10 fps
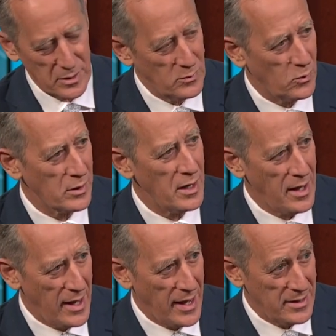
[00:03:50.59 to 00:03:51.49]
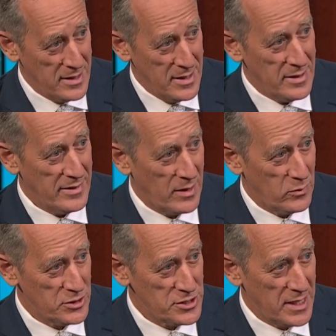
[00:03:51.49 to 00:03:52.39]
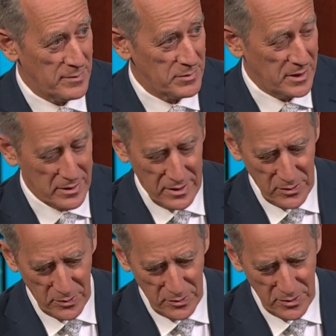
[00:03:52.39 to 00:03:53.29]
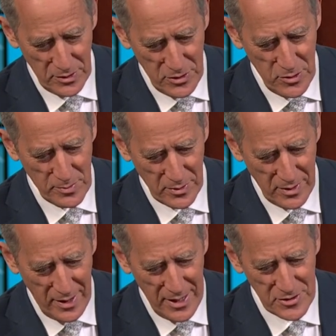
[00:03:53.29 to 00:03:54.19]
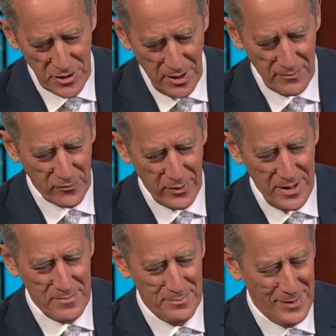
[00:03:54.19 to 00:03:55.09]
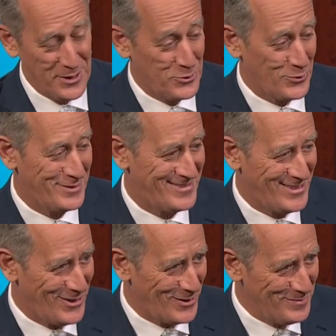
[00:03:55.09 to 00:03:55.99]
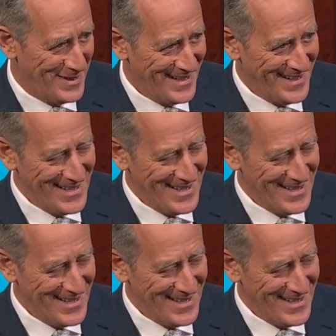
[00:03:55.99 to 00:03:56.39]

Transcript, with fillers: He wore a hat that was shaped like the old Hubert H. Humphrey Metrodome.